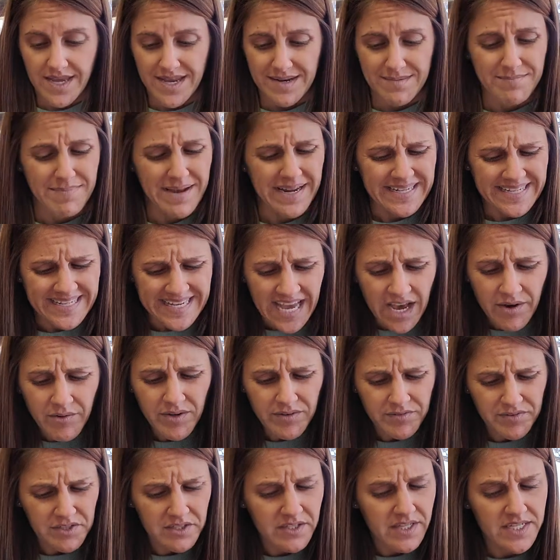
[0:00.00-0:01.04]
By now I
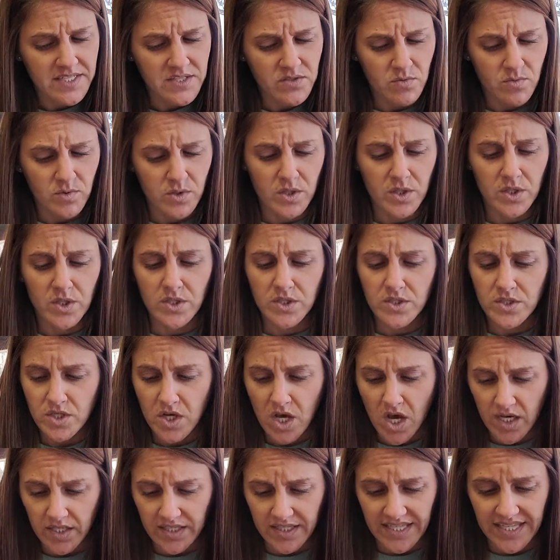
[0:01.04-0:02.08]
realize we're
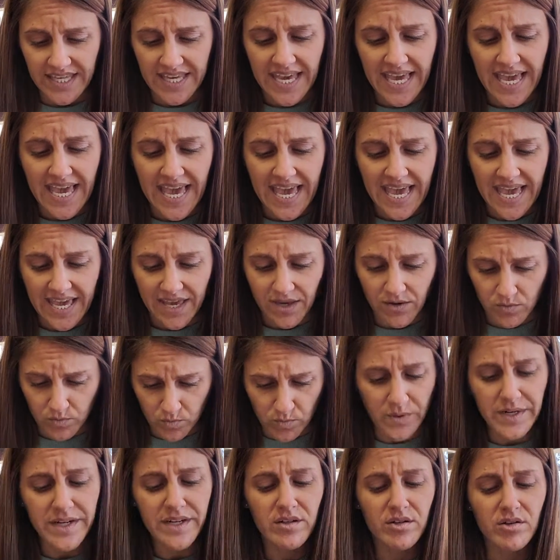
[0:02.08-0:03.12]
talking a
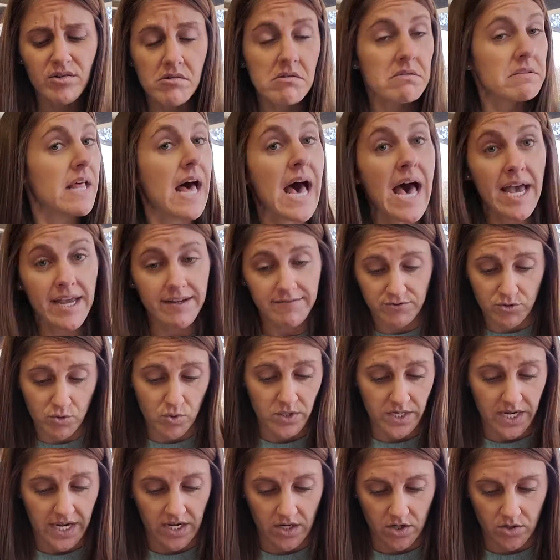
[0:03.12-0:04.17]
real live
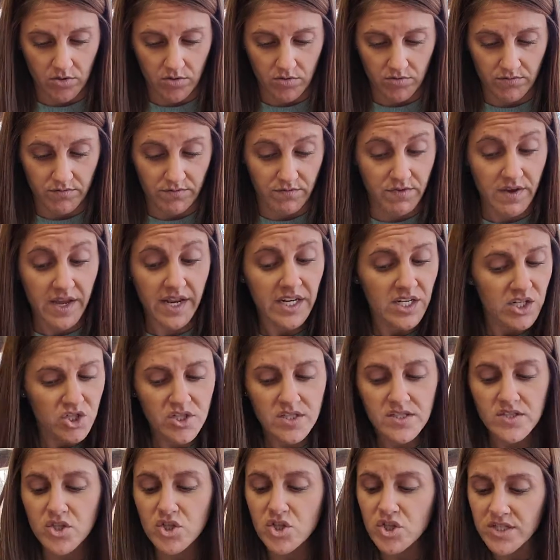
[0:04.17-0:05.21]
tornado
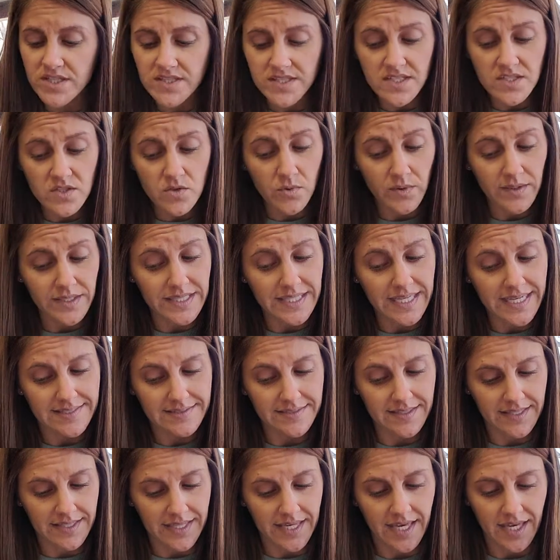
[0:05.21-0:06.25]
vanishes just as quickly as
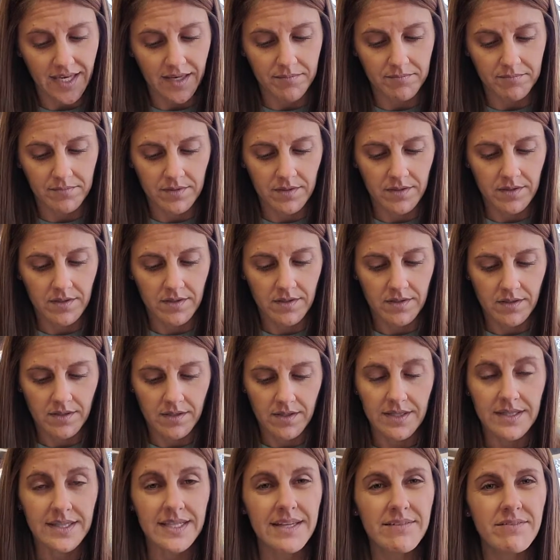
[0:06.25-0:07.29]
it came,
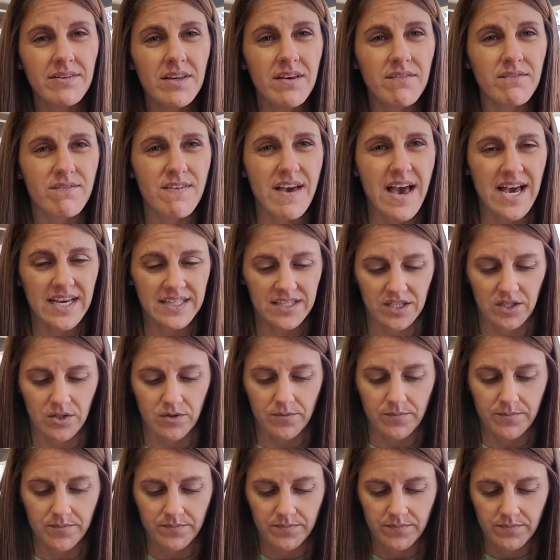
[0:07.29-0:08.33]
leaving a
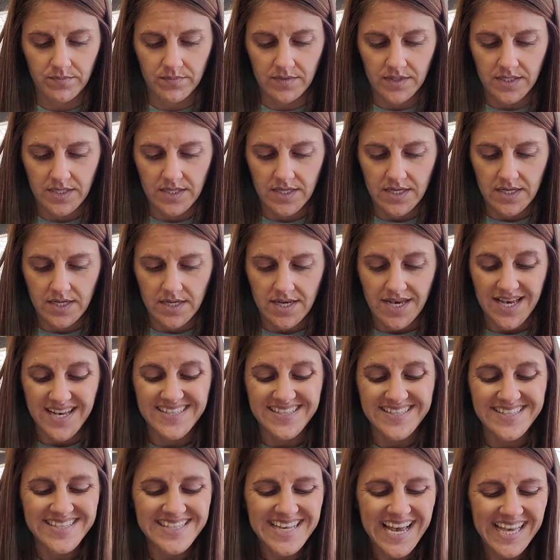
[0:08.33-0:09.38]
vacuum. A
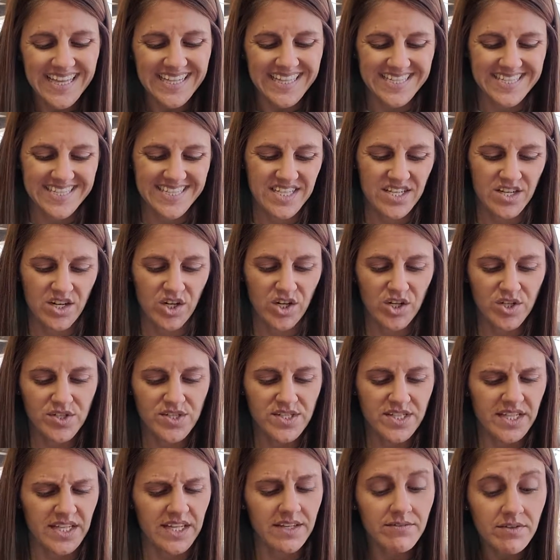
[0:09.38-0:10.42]
silence that hurts
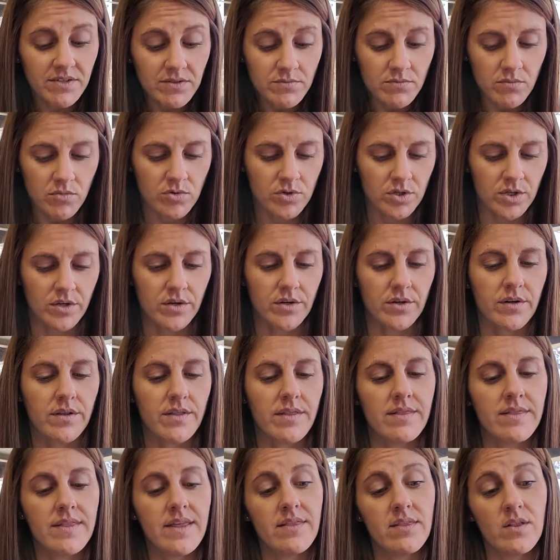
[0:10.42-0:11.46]
even more
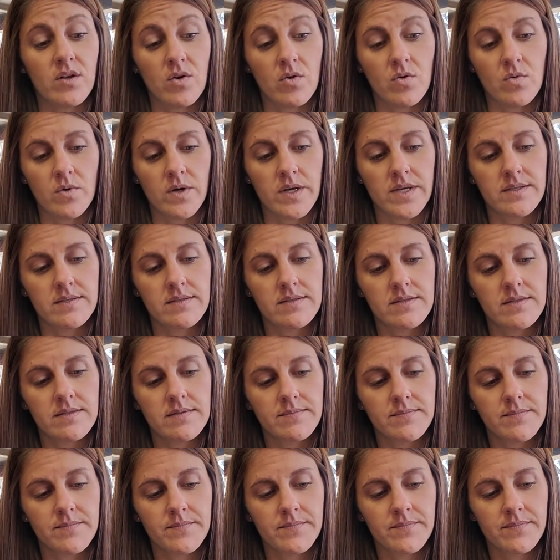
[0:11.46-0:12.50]
than the noise.
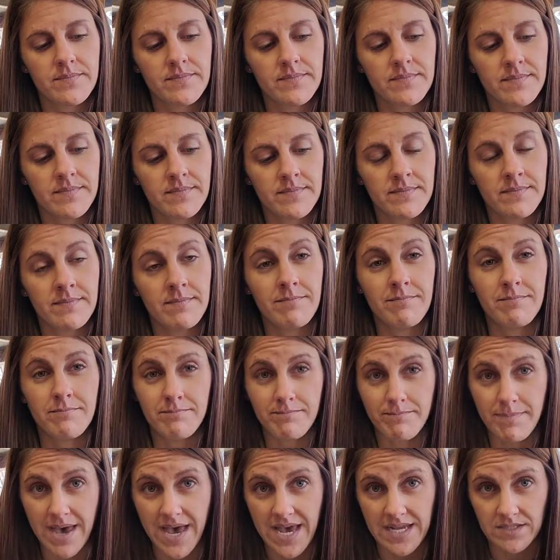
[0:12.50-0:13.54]

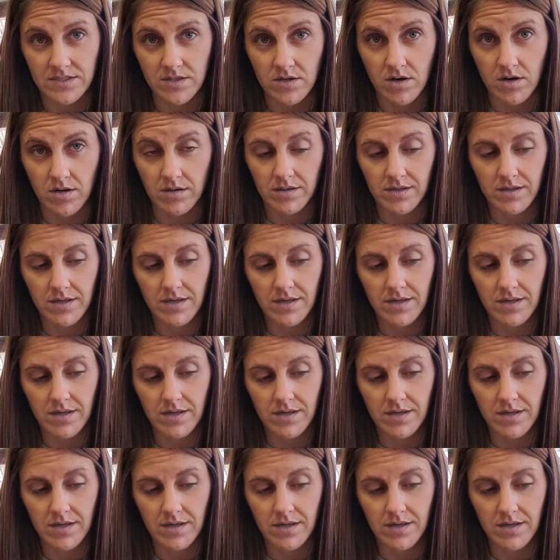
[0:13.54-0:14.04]
Bad dog.